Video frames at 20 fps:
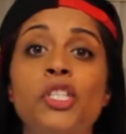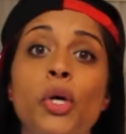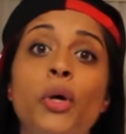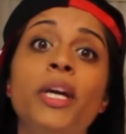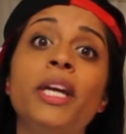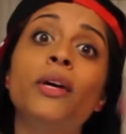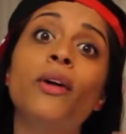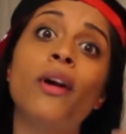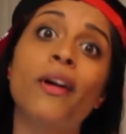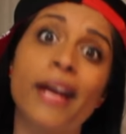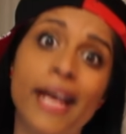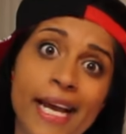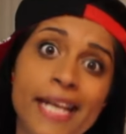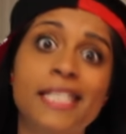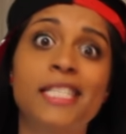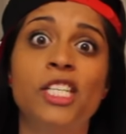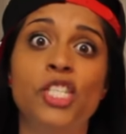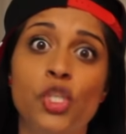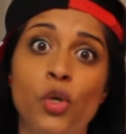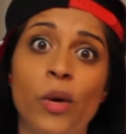So here are
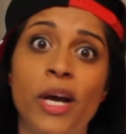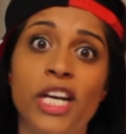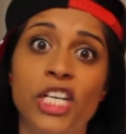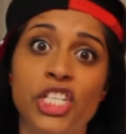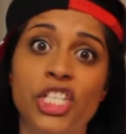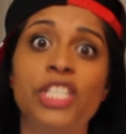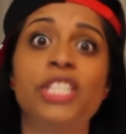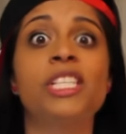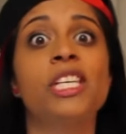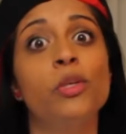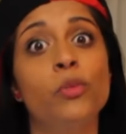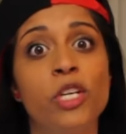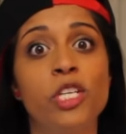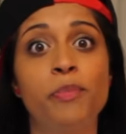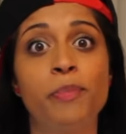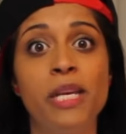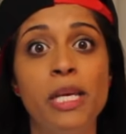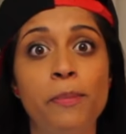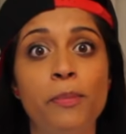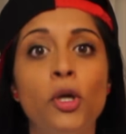8 situations in
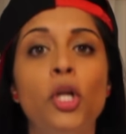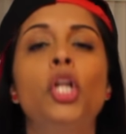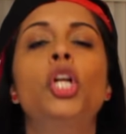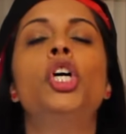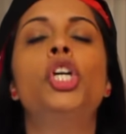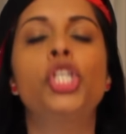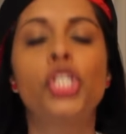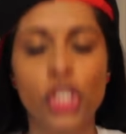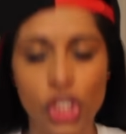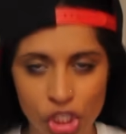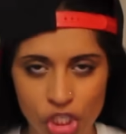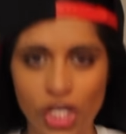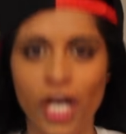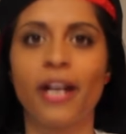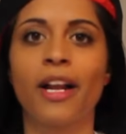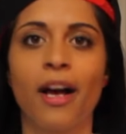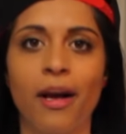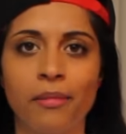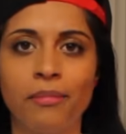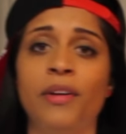which people should
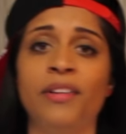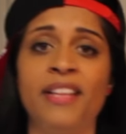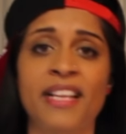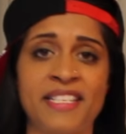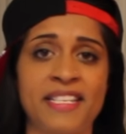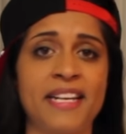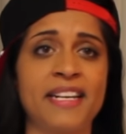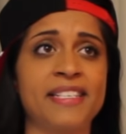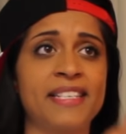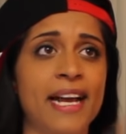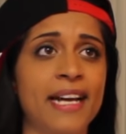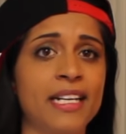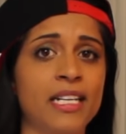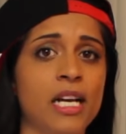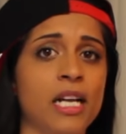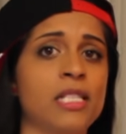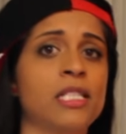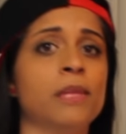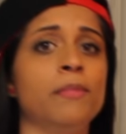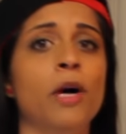shut up. Unless I decide to
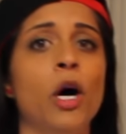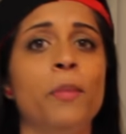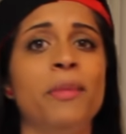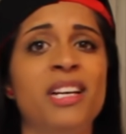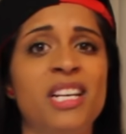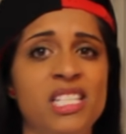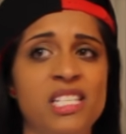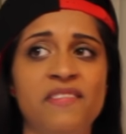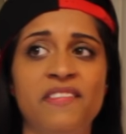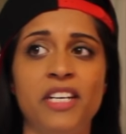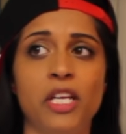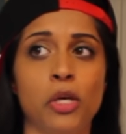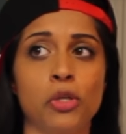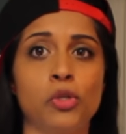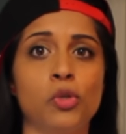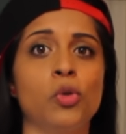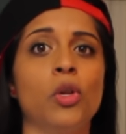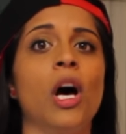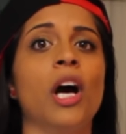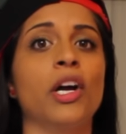cut some out because the video
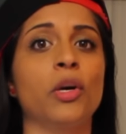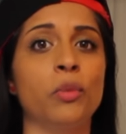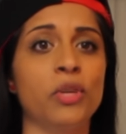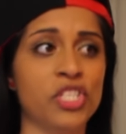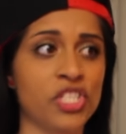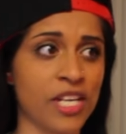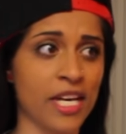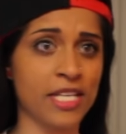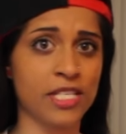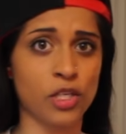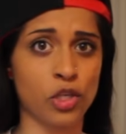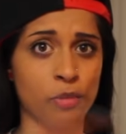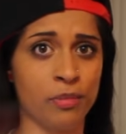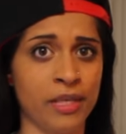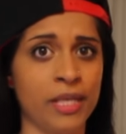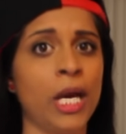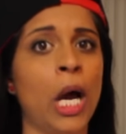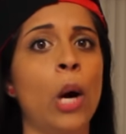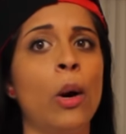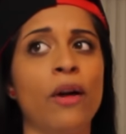is too long, in which case it'll
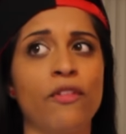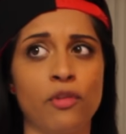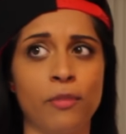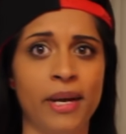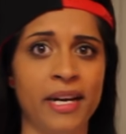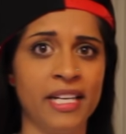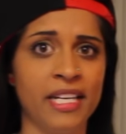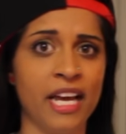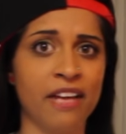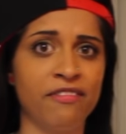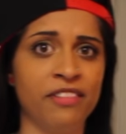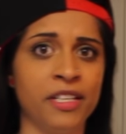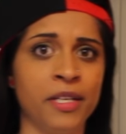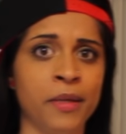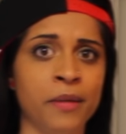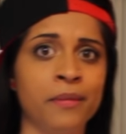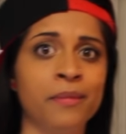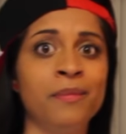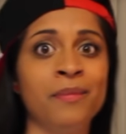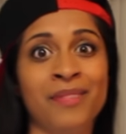be however many I fit
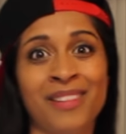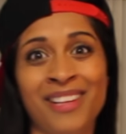in.